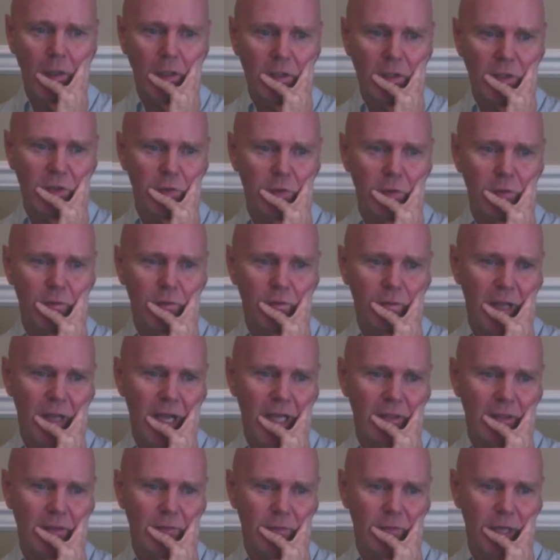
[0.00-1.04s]
short, flat,
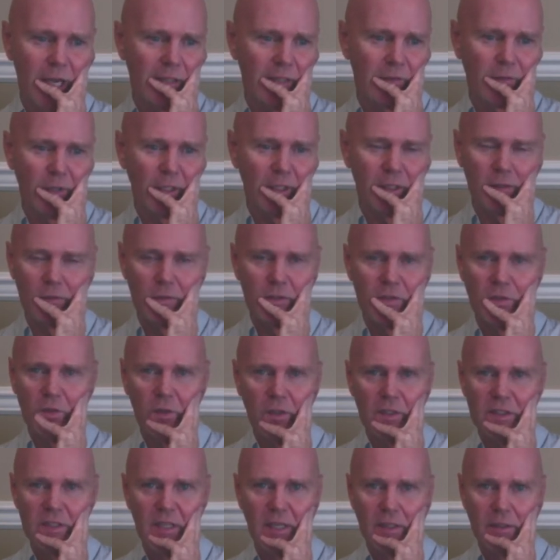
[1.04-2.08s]
and irregular is not a
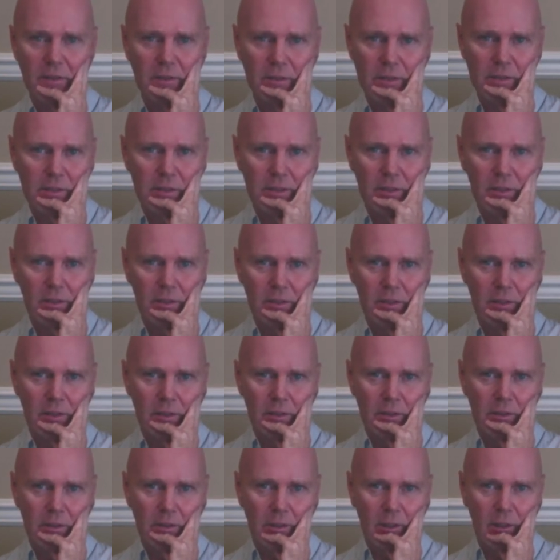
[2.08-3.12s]
sentence.
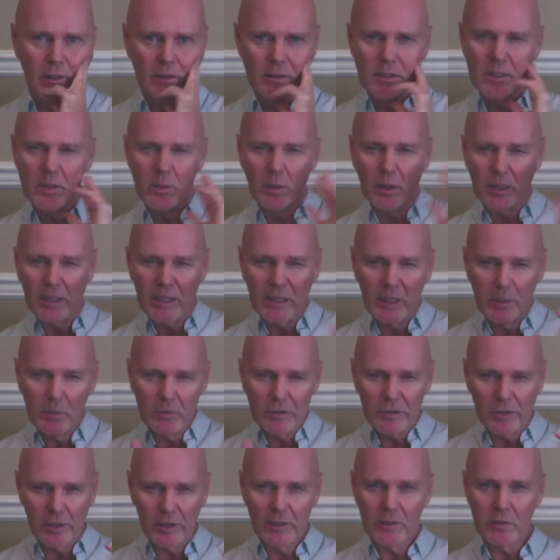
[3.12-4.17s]
So I keep
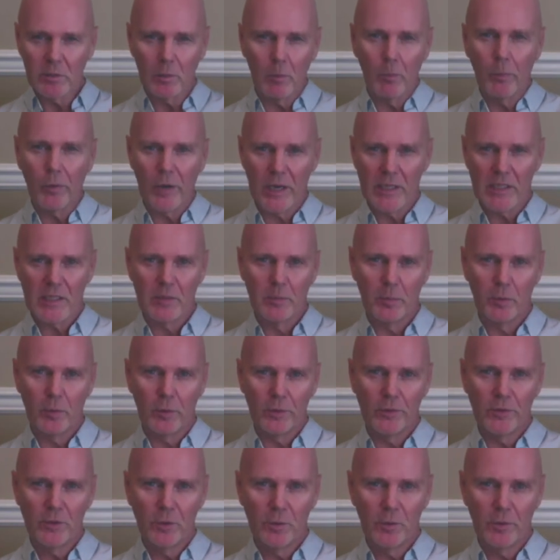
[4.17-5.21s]
trying to impress upon
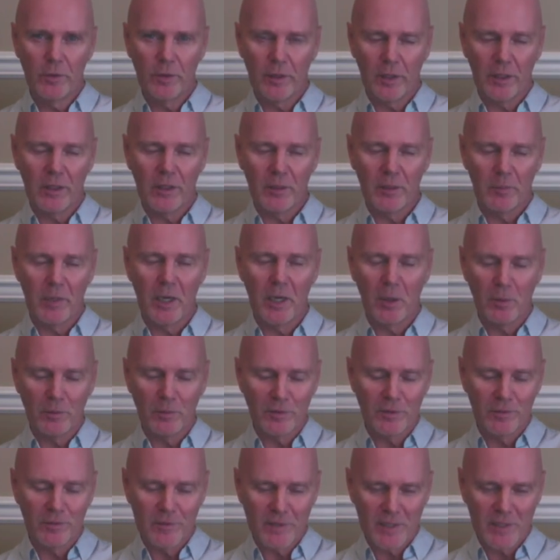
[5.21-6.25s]
you, think about
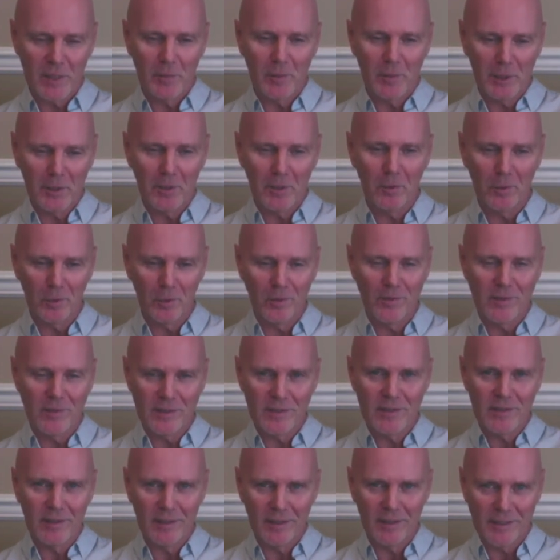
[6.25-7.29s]
semicolons
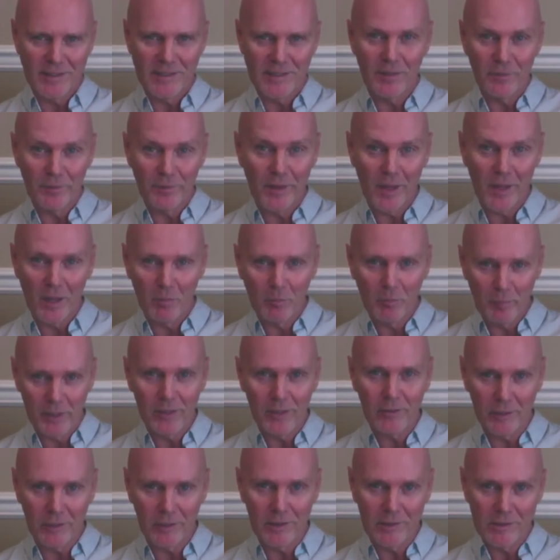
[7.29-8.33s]
as if they're
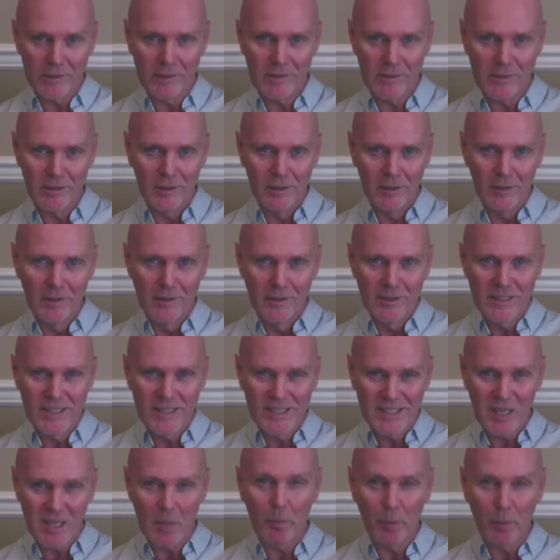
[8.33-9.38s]
periods,
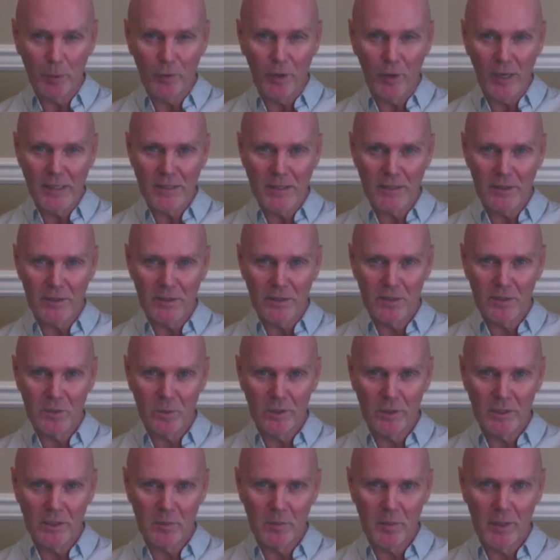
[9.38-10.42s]
separating two
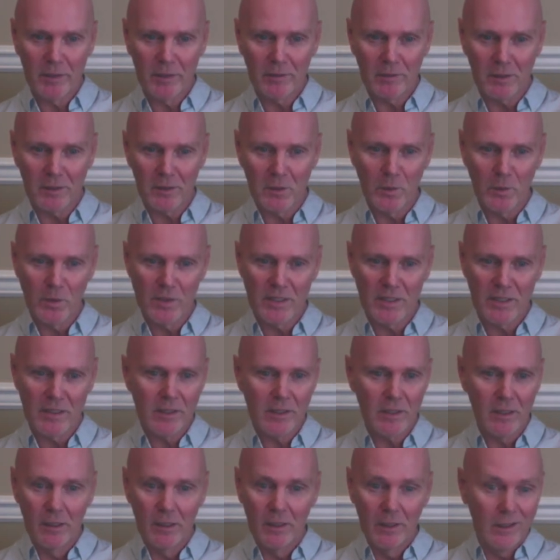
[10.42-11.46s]
independent clauses.
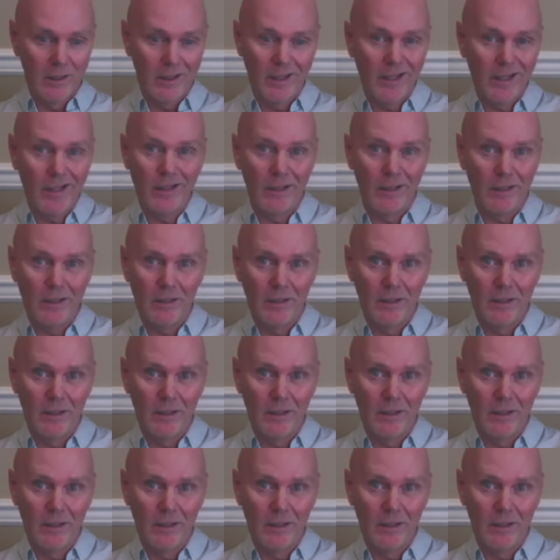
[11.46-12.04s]
Here,